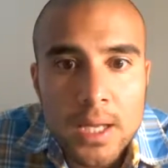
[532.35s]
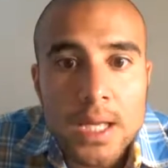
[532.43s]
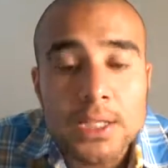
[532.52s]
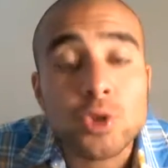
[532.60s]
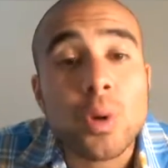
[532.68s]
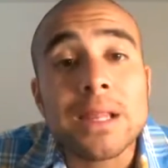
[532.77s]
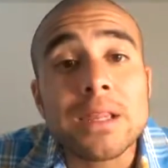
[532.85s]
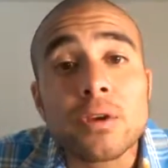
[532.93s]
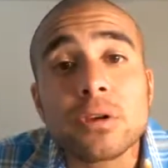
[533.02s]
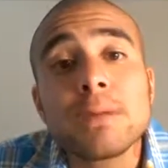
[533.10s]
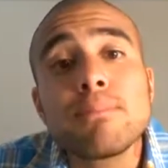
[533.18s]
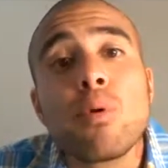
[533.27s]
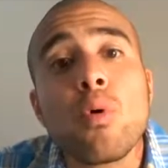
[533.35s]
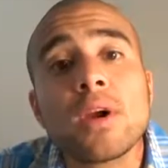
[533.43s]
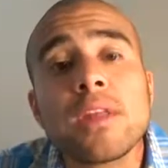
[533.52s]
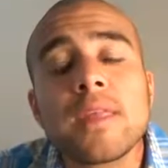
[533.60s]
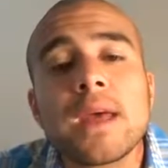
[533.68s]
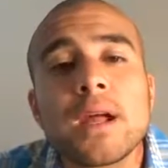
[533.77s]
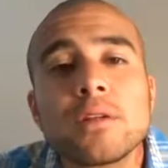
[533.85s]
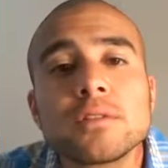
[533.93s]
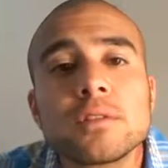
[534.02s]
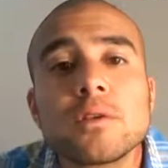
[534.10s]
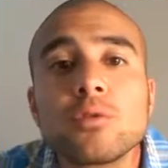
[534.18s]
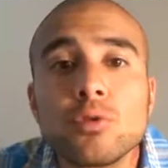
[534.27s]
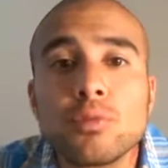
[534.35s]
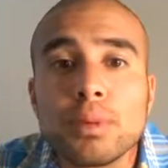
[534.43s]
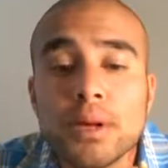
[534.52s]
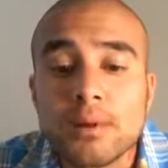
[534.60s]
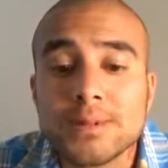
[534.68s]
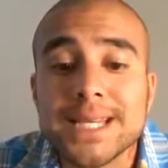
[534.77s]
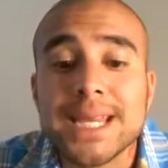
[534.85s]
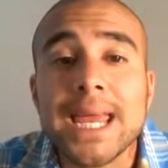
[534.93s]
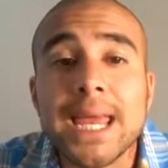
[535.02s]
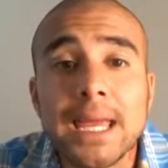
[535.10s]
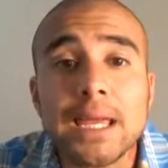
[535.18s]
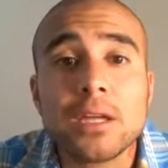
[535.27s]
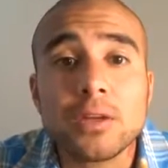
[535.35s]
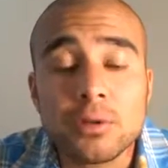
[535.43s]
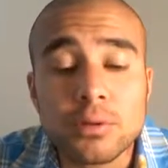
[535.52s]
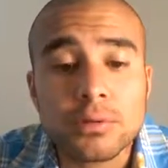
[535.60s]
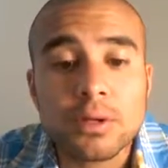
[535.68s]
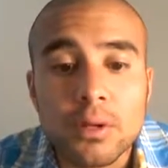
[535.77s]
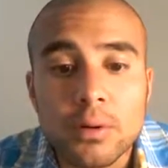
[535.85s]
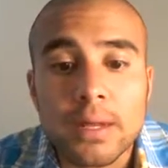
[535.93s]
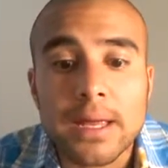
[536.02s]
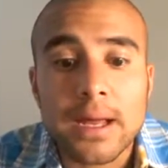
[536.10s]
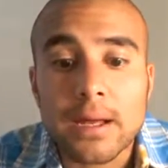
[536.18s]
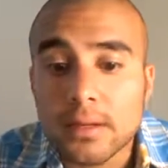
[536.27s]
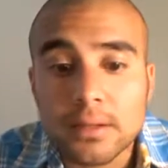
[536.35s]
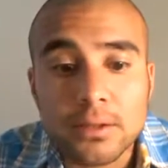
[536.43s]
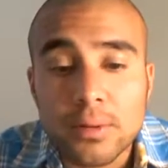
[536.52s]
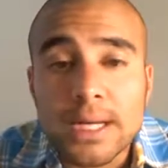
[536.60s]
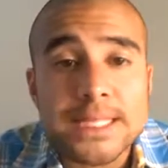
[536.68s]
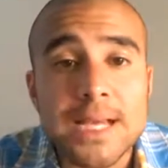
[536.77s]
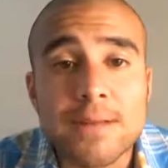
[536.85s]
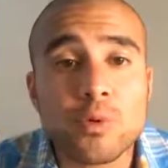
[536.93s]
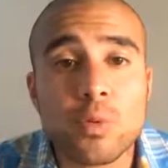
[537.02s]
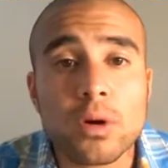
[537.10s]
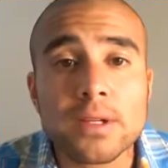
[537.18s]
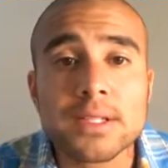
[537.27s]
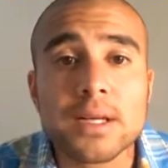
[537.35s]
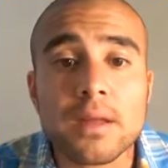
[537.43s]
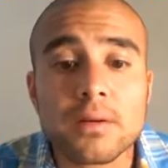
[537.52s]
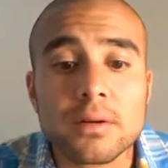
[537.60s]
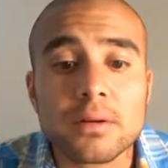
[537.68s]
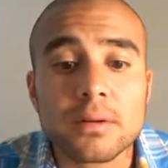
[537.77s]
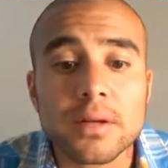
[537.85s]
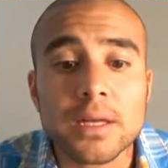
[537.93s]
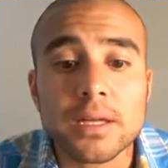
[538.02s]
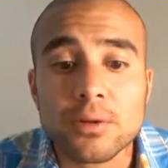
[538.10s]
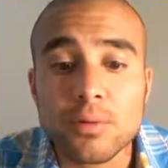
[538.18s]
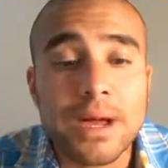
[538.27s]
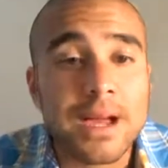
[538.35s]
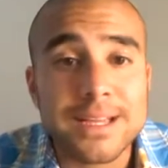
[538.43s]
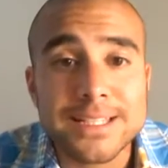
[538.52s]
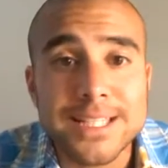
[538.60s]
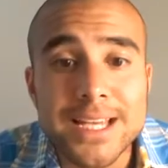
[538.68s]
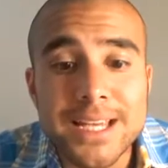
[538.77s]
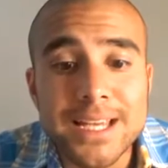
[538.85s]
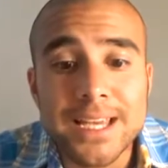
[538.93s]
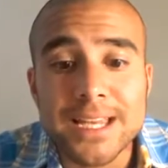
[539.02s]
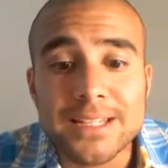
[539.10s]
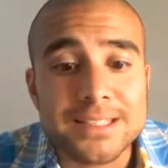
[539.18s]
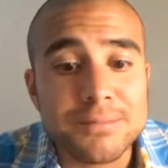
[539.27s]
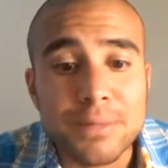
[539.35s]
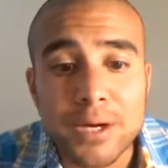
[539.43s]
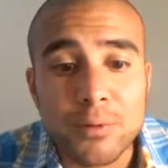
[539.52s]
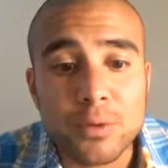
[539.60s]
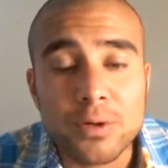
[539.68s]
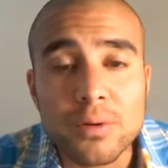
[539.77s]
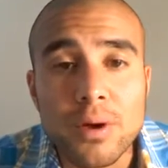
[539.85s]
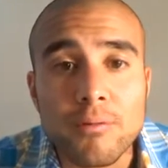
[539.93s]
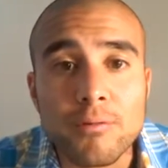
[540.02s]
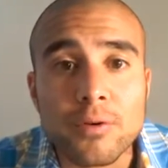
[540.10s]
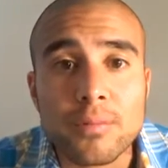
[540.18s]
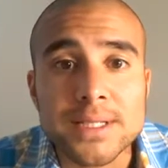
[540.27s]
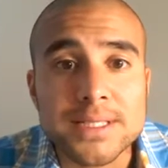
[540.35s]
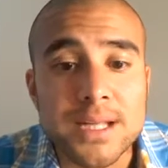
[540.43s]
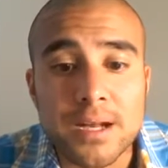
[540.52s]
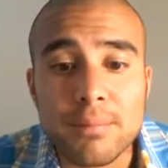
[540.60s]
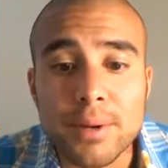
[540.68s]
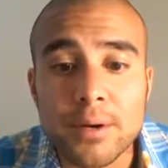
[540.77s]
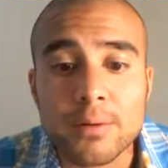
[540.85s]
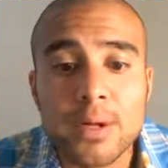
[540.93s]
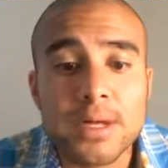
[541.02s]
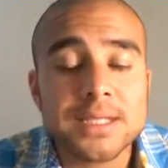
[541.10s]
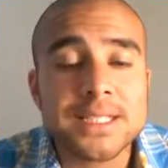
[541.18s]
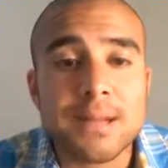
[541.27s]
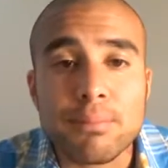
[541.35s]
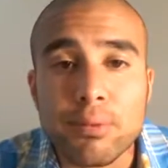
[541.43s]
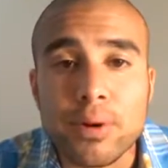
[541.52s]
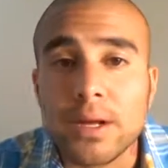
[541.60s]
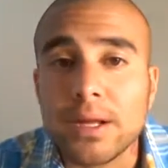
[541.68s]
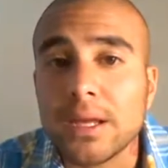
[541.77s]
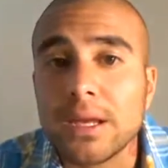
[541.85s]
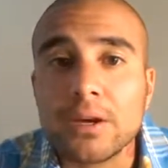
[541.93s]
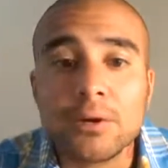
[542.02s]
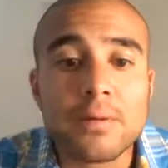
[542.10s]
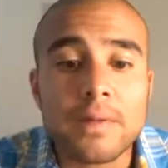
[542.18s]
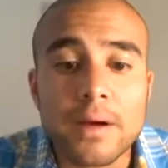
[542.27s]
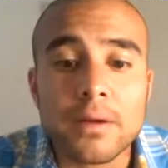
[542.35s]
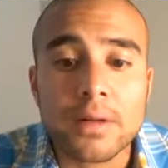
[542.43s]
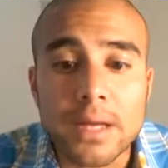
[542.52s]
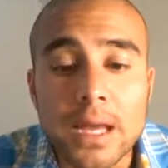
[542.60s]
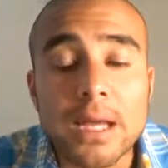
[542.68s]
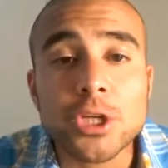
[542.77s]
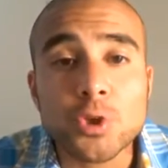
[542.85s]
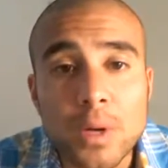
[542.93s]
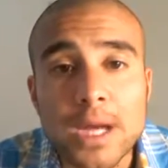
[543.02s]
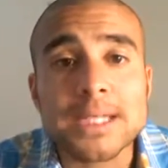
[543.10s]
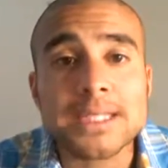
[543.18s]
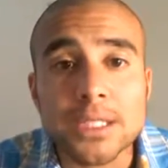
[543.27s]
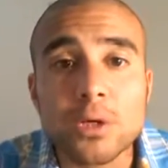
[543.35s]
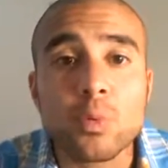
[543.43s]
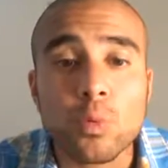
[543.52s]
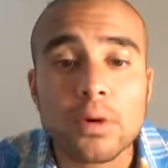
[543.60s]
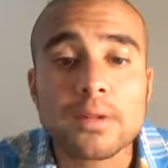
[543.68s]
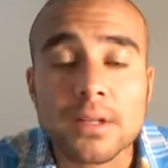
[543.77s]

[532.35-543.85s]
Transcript: And so I literally pointed that out to the group, and I was like, hey, you guys have to work together. Like, you guys, it doesn't matter where you come from. It's not about separating here and there. Like, you guys need to work